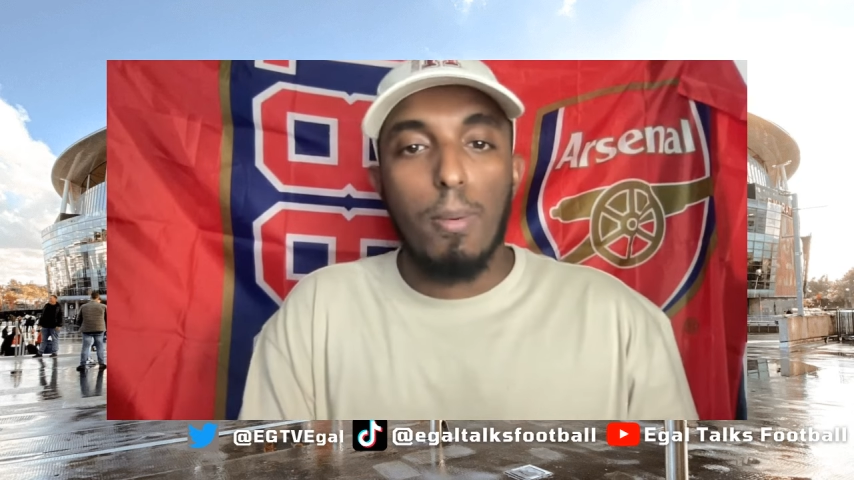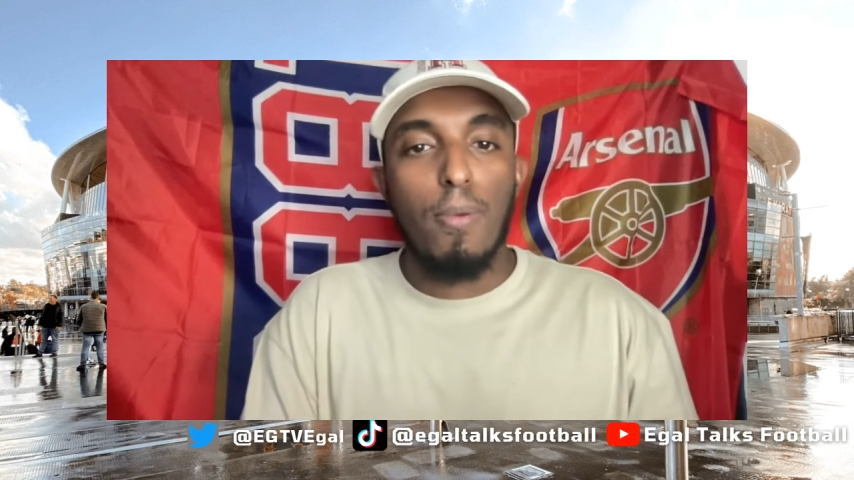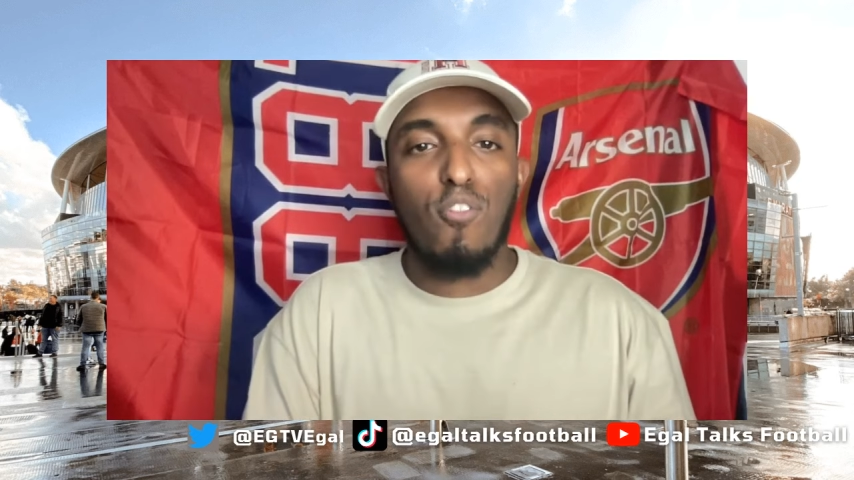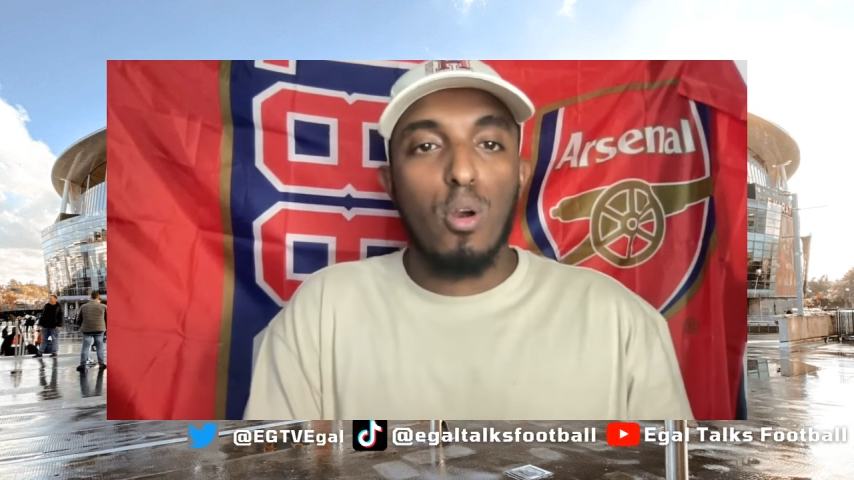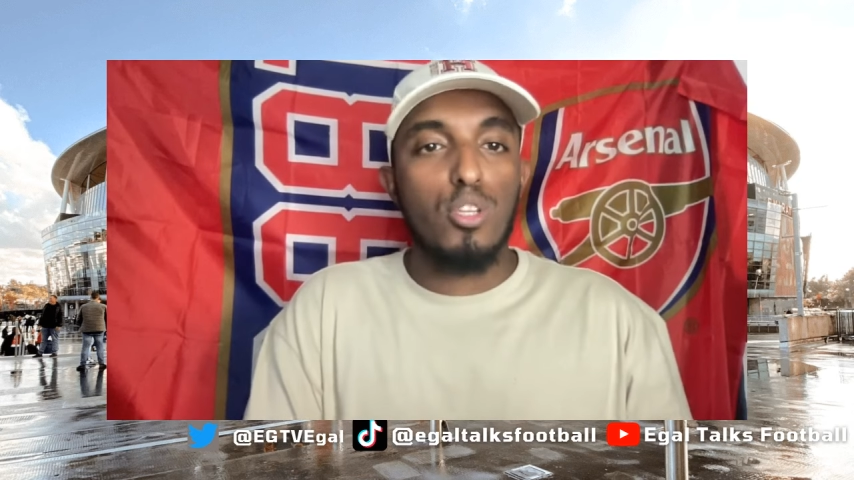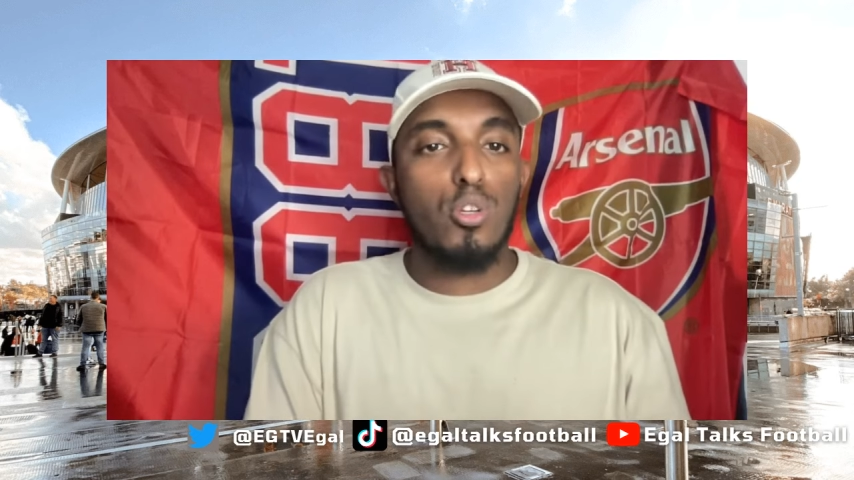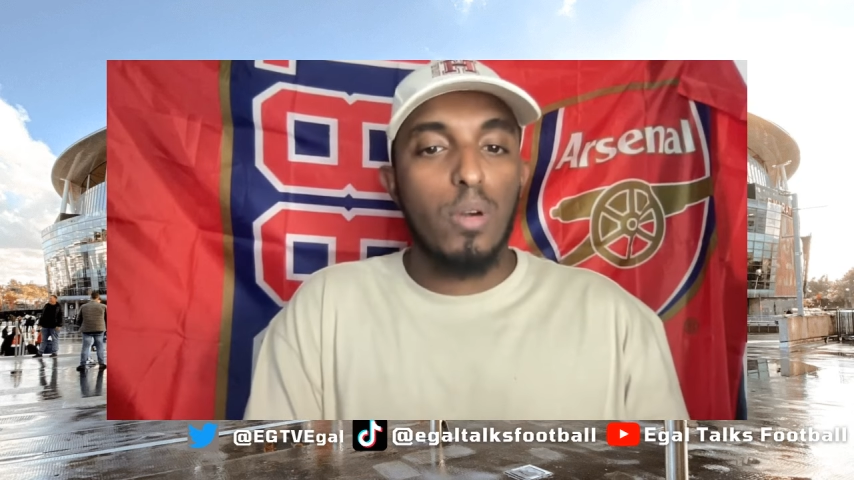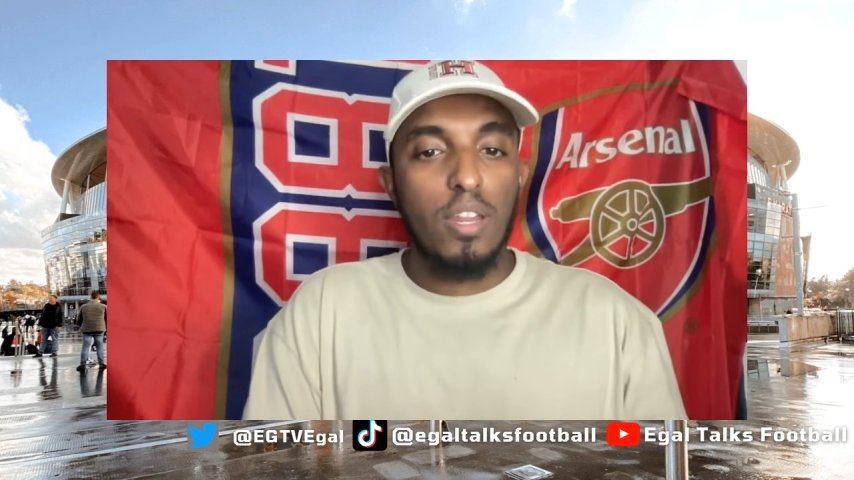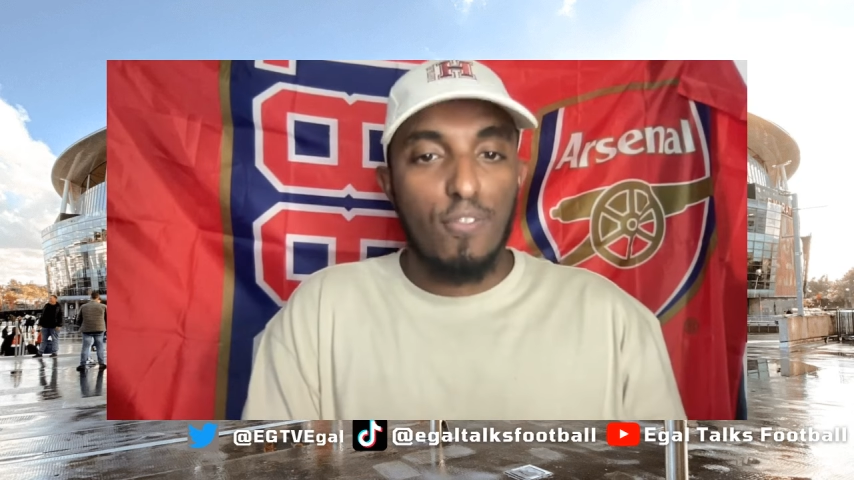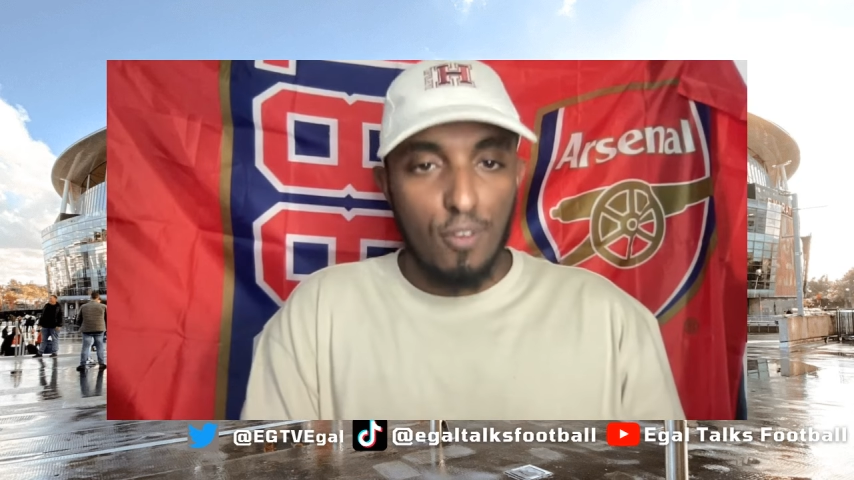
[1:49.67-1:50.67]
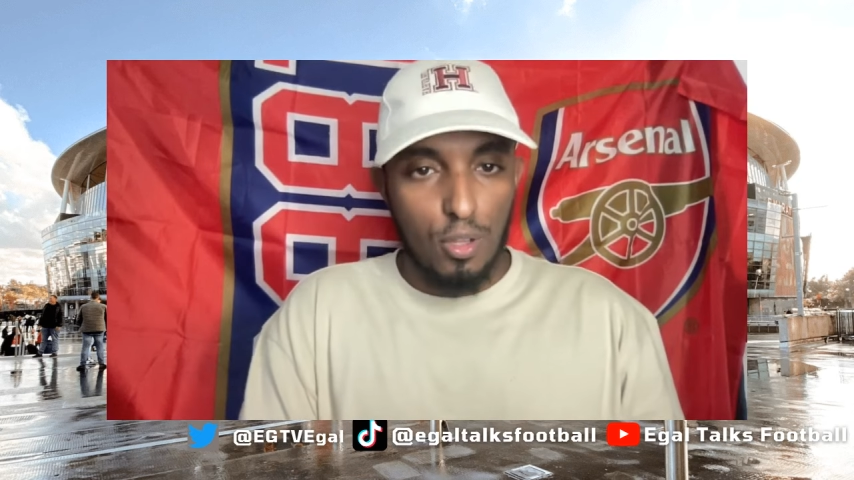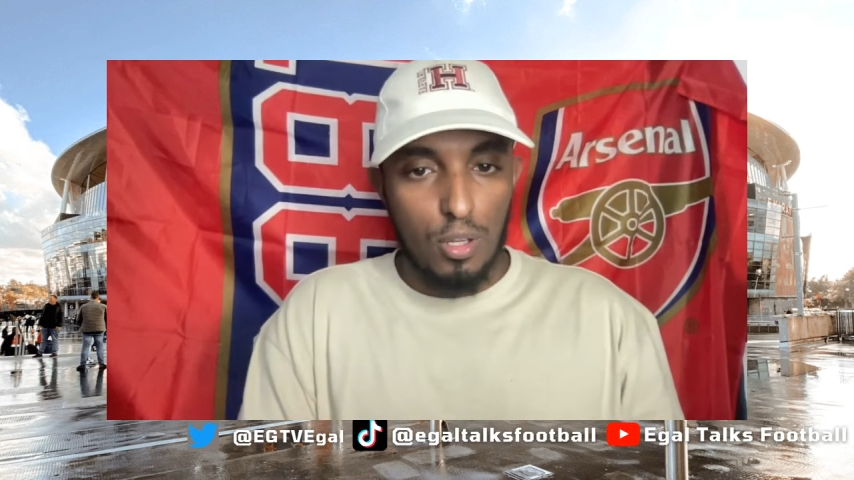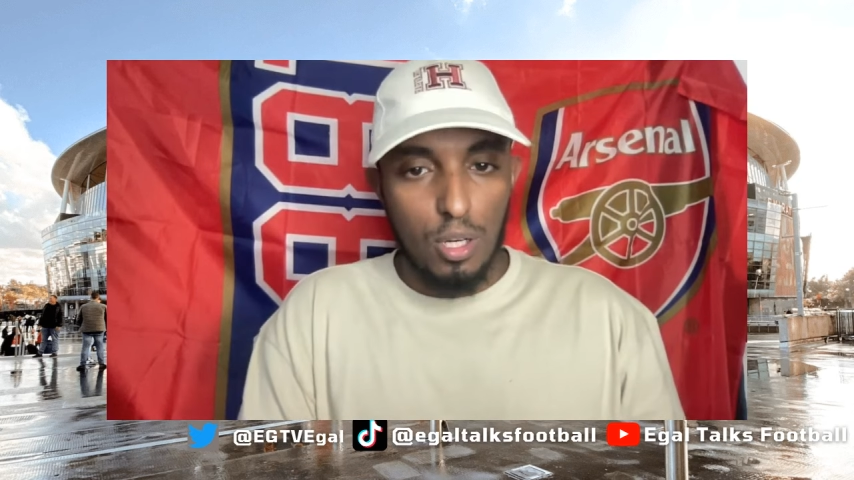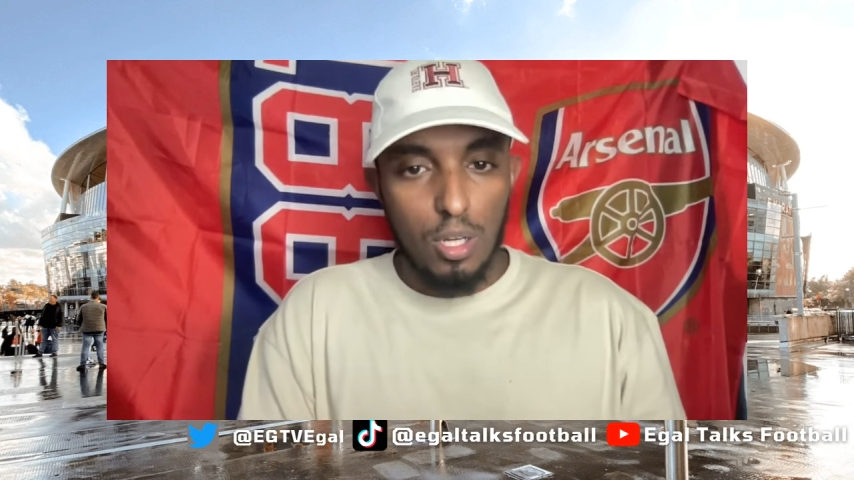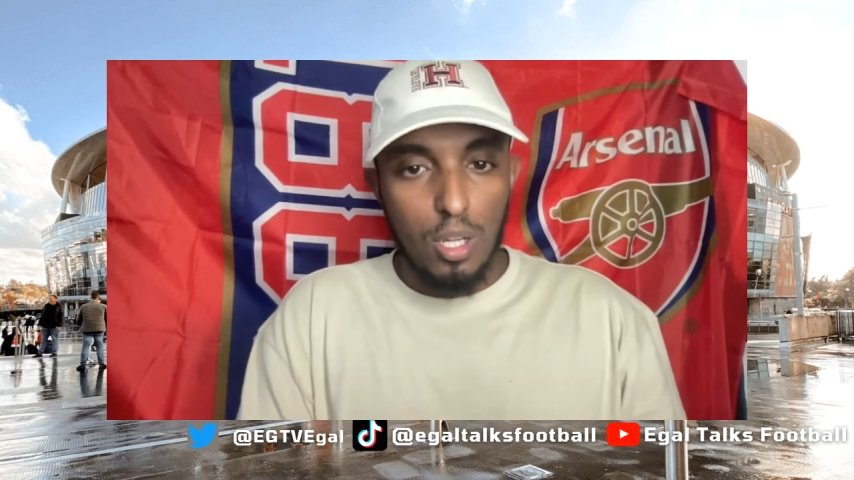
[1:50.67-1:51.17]
But before you go any
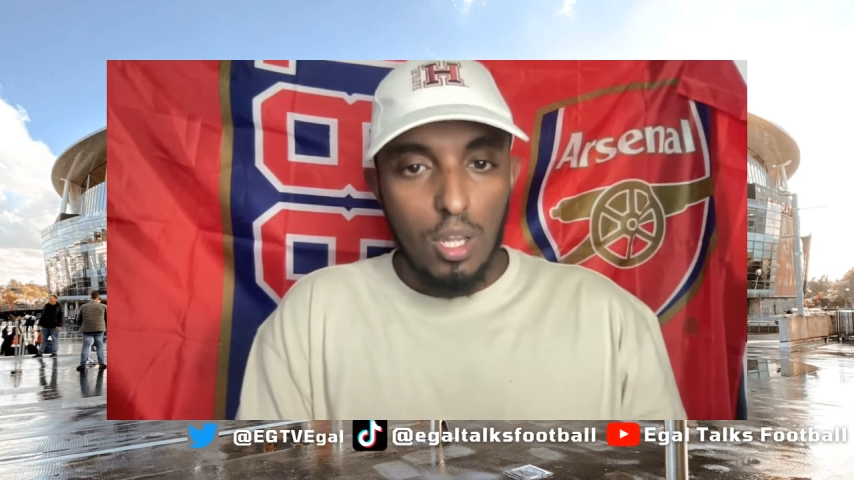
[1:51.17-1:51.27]
further,